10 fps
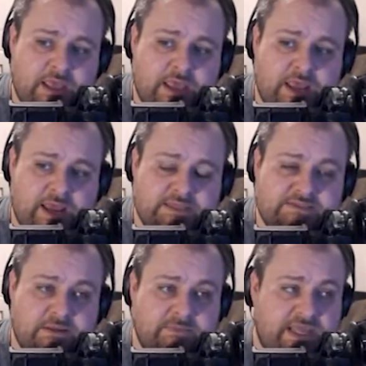And in
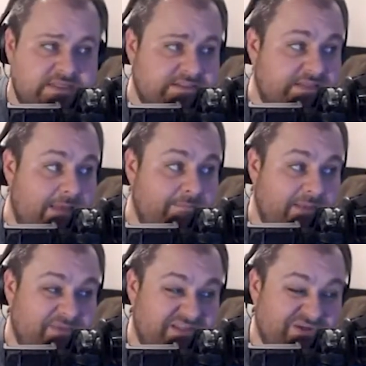some cases, that
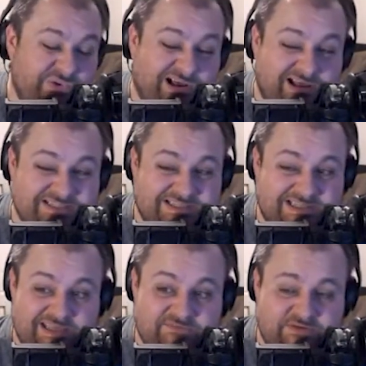might be too costly
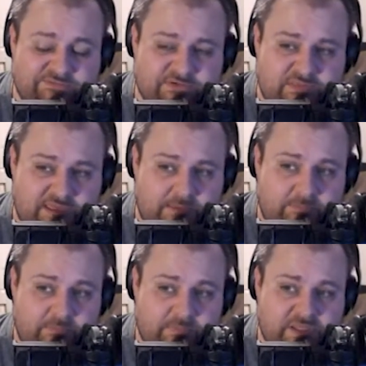even for
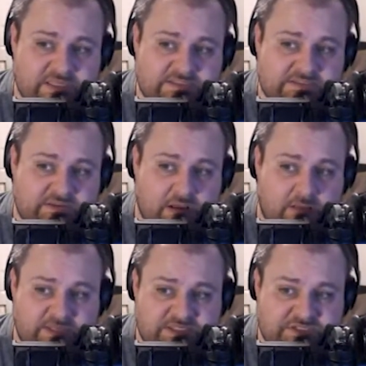them because
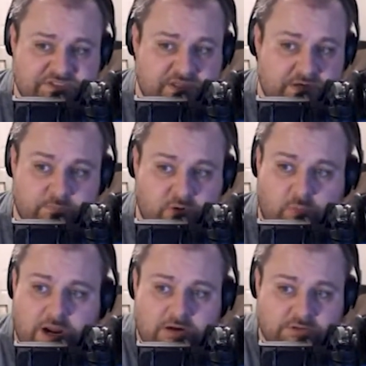Konami is just going to
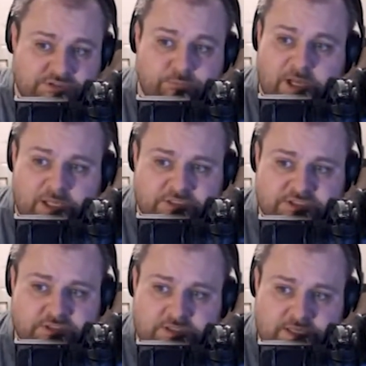require too
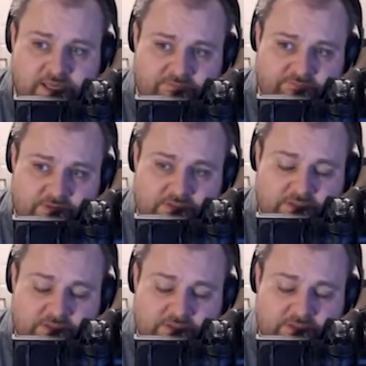much out of it.